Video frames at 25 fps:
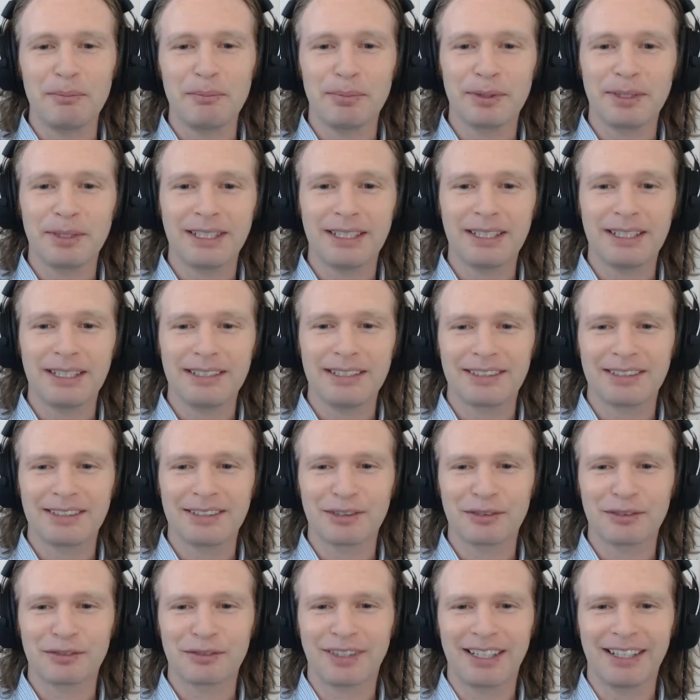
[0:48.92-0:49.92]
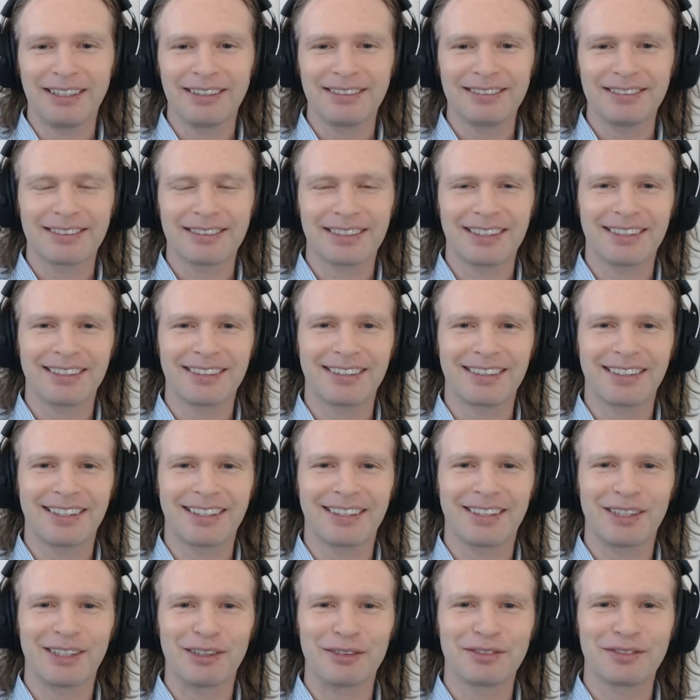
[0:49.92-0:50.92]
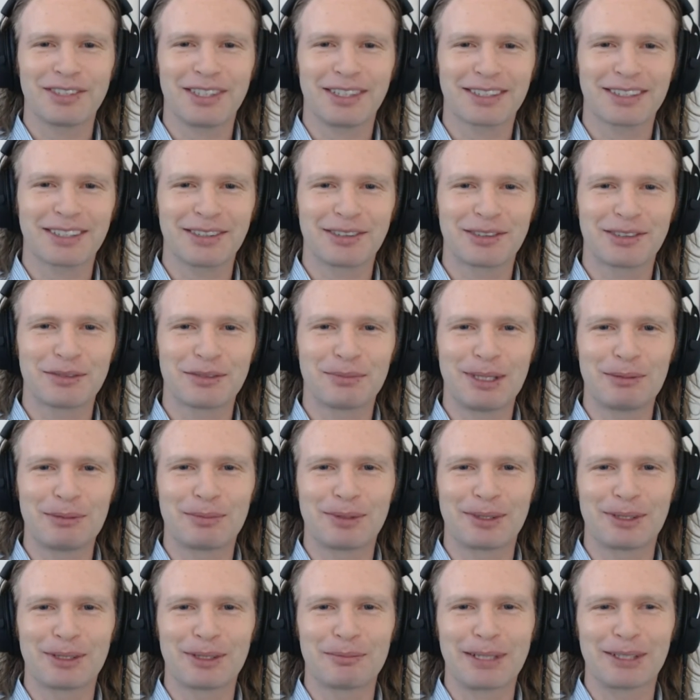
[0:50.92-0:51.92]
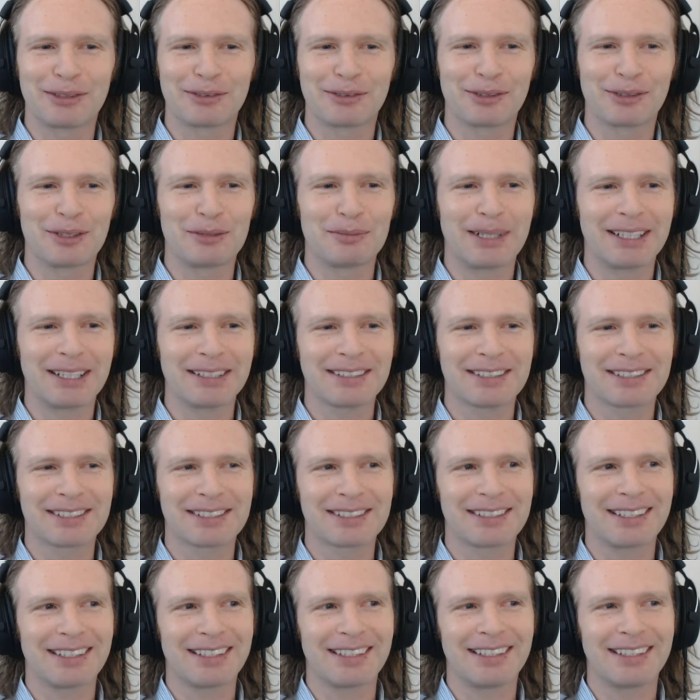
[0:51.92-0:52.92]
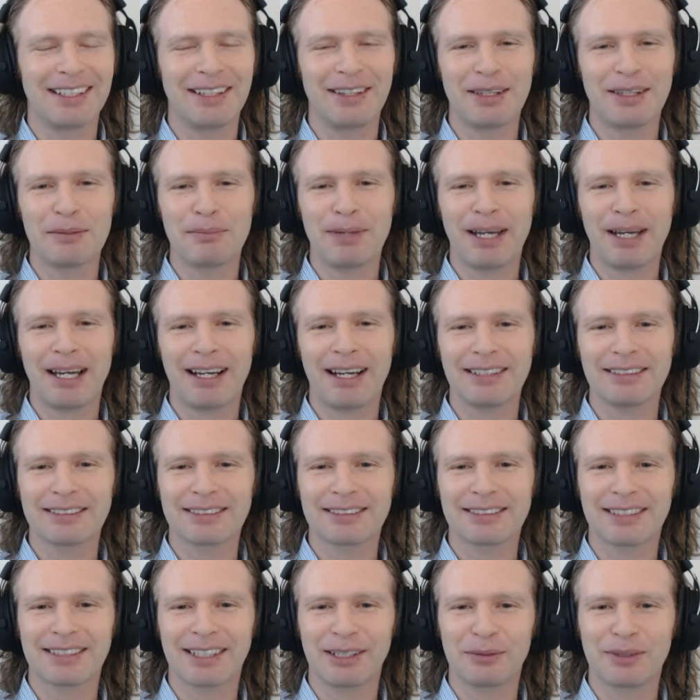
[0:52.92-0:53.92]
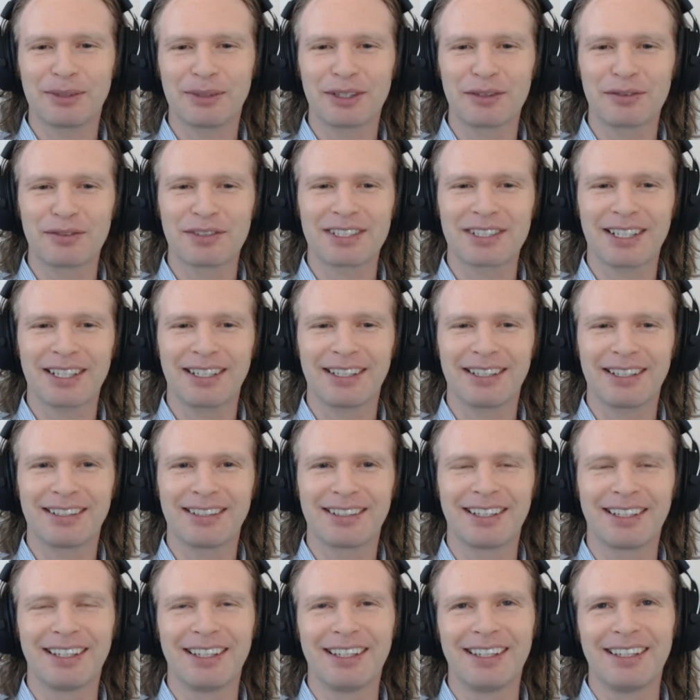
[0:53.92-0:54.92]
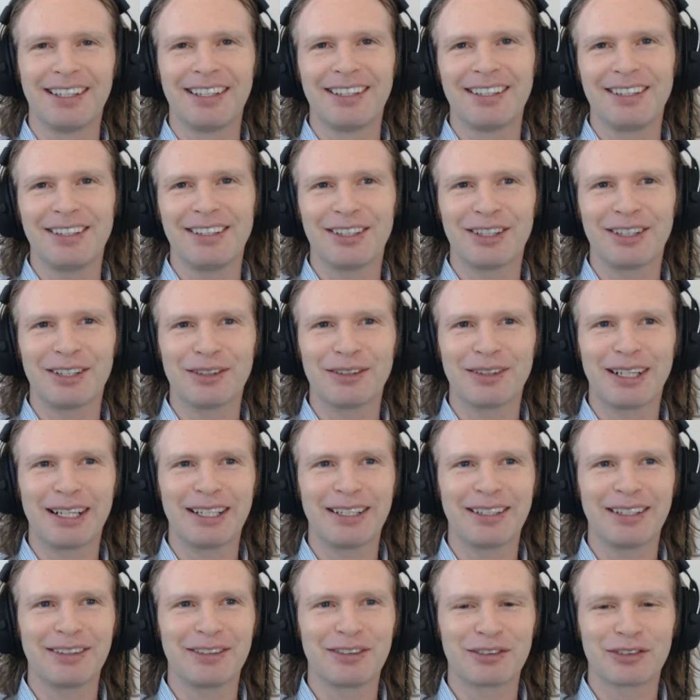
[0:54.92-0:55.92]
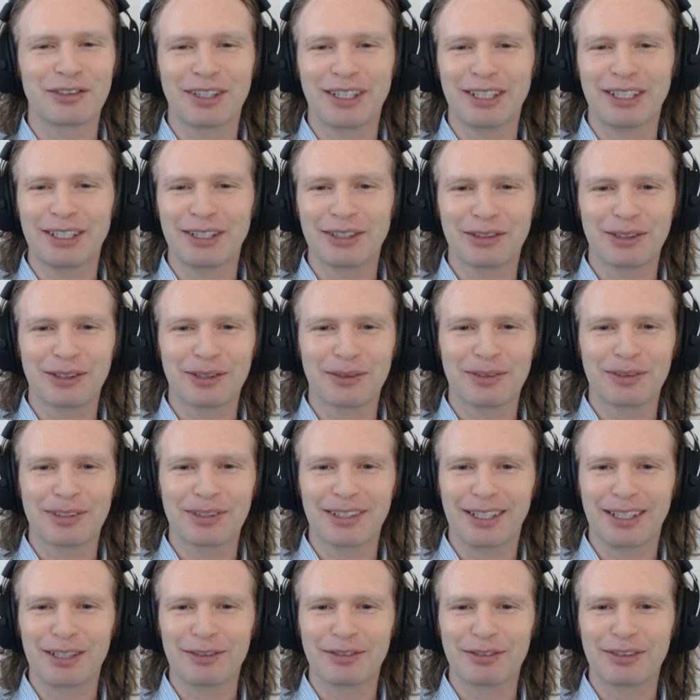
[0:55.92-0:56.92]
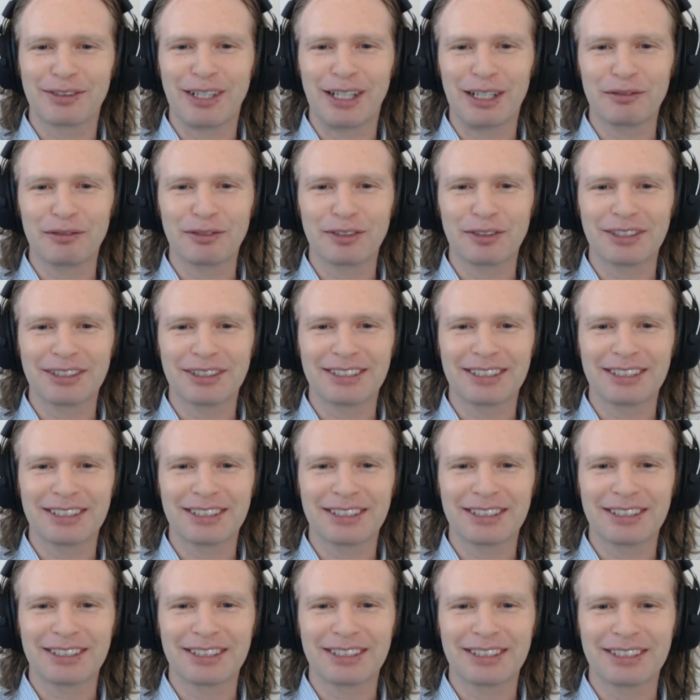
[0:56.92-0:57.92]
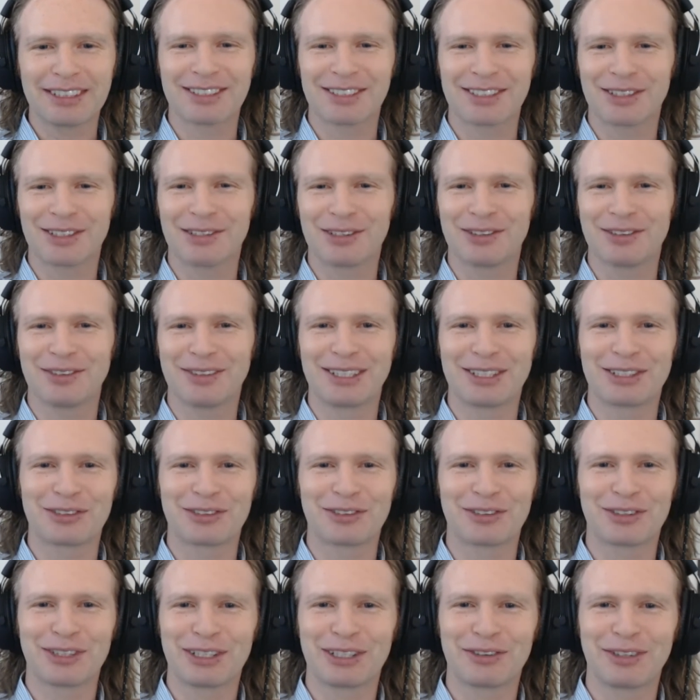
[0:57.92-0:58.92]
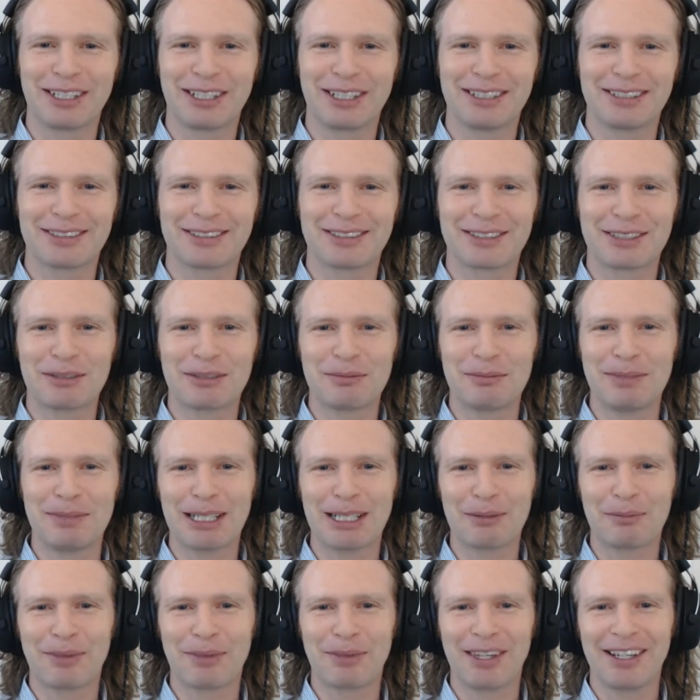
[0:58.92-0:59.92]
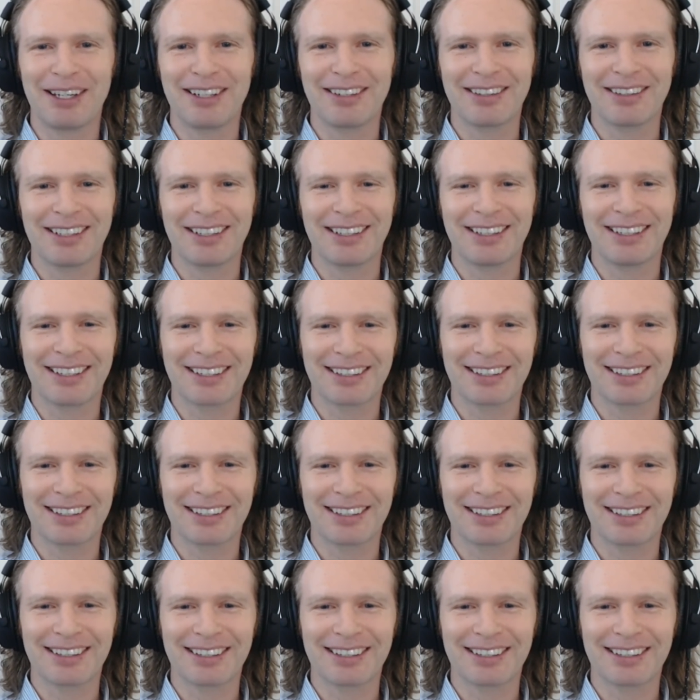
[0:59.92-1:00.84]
pretty easy to find, and I love talking to people about robots. In the past, I would have said, I try to go to a lot of conferences, so it's really great to meet up there and get kind of a